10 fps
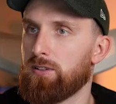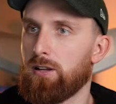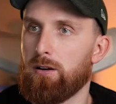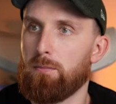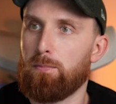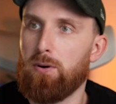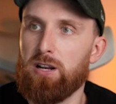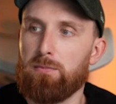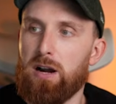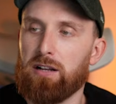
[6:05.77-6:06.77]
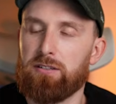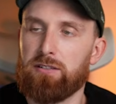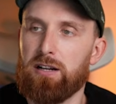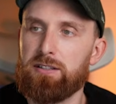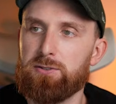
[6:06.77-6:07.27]
the Polymarket
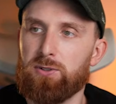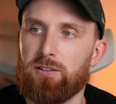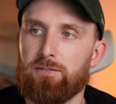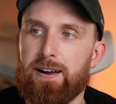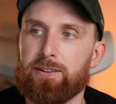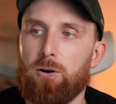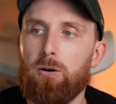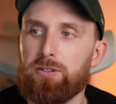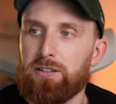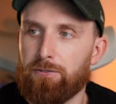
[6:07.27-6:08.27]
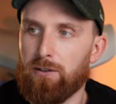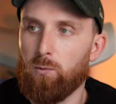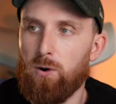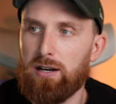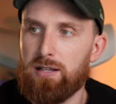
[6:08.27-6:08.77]
Analytics, you can find all the different
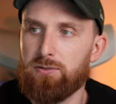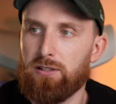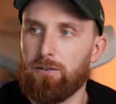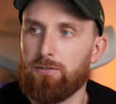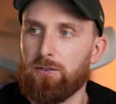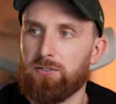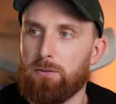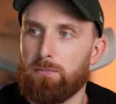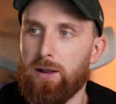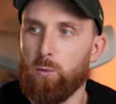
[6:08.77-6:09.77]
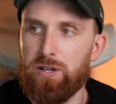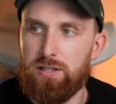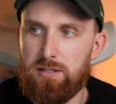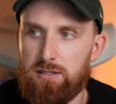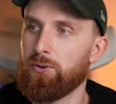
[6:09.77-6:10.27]
wallets. You can filter by
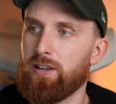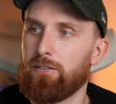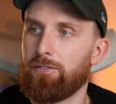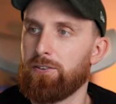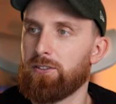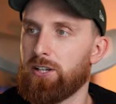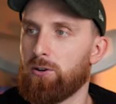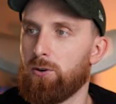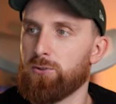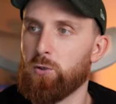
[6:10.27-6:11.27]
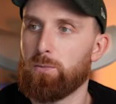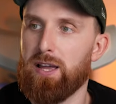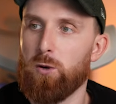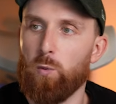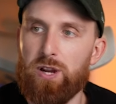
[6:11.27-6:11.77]
wins. You can filter also
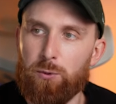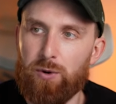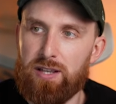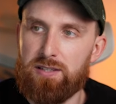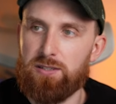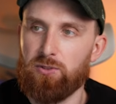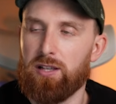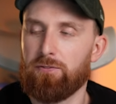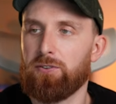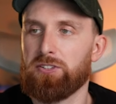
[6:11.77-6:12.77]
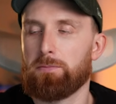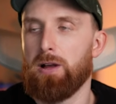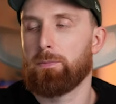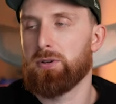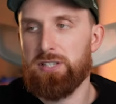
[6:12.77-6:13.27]
by win rates. You can filter
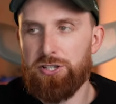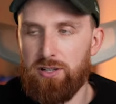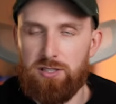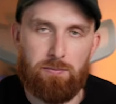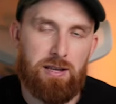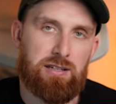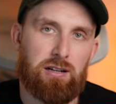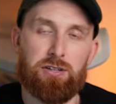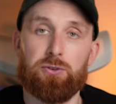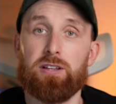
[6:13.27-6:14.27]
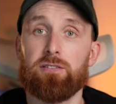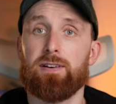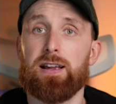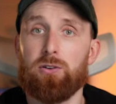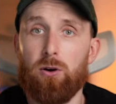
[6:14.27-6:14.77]
by position. So basically, you can
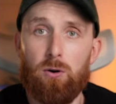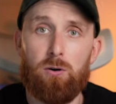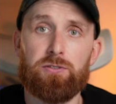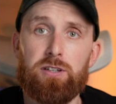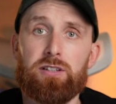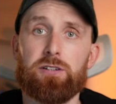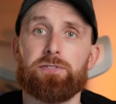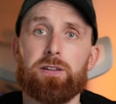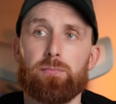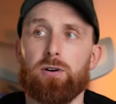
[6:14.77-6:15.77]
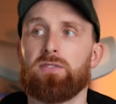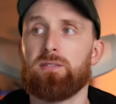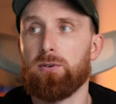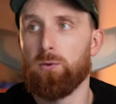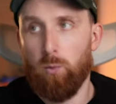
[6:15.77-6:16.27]
find all the different
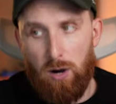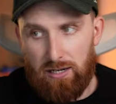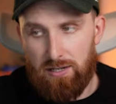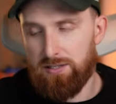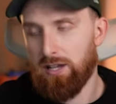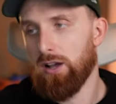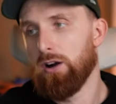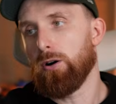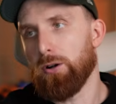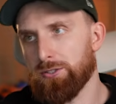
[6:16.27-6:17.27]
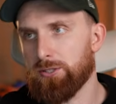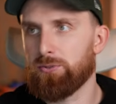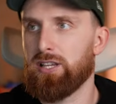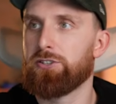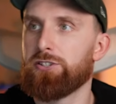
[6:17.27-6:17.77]
profitable wallets. Also,
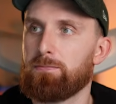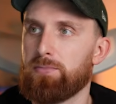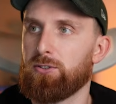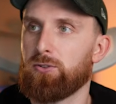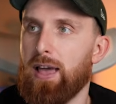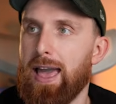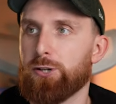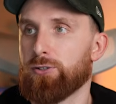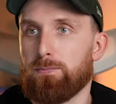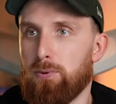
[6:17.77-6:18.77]
you can jump into actual